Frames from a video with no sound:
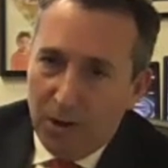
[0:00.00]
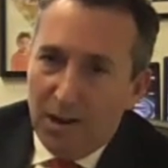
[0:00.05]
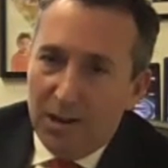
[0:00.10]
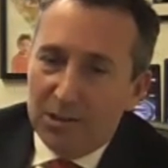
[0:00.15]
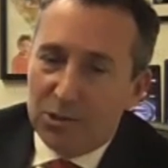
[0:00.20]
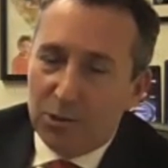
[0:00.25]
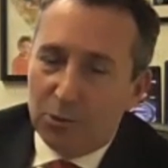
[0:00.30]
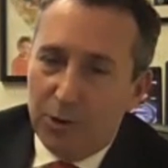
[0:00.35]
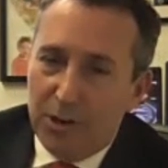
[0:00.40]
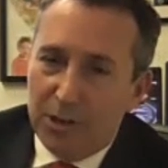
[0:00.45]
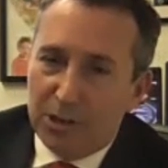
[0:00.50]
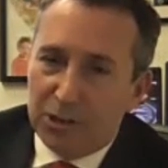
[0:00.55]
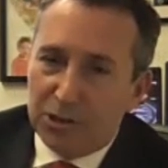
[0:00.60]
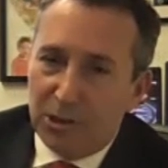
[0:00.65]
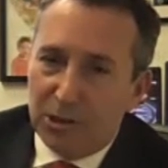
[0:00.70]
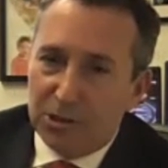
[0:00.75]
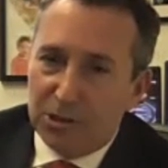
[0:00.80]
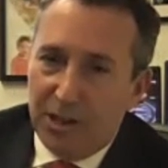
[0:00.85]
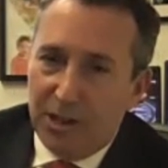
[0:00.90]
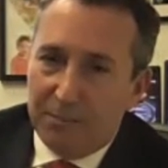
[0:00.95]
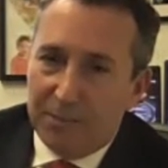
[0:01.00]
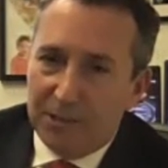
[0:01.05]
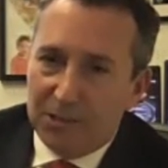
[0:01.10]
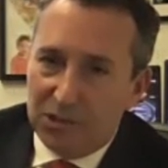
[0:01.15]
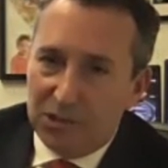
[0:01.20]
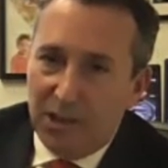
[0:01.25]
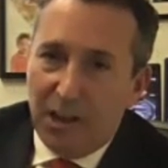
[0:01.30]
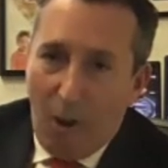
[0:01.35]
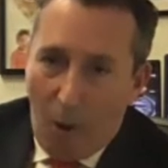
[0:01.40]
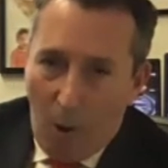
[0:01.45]
to research them to
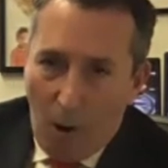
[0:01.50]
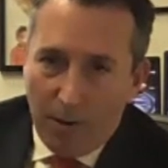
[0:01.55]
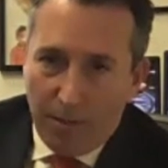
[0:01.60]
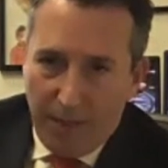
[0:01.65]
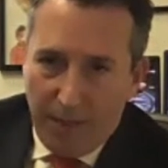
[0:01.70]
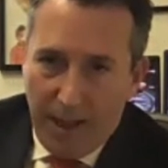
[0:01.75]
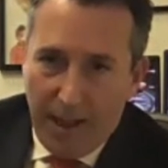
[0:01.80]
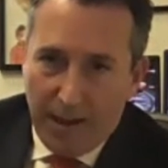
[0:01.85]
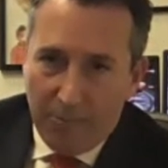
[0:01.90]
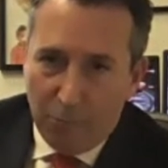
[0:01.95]
see, are they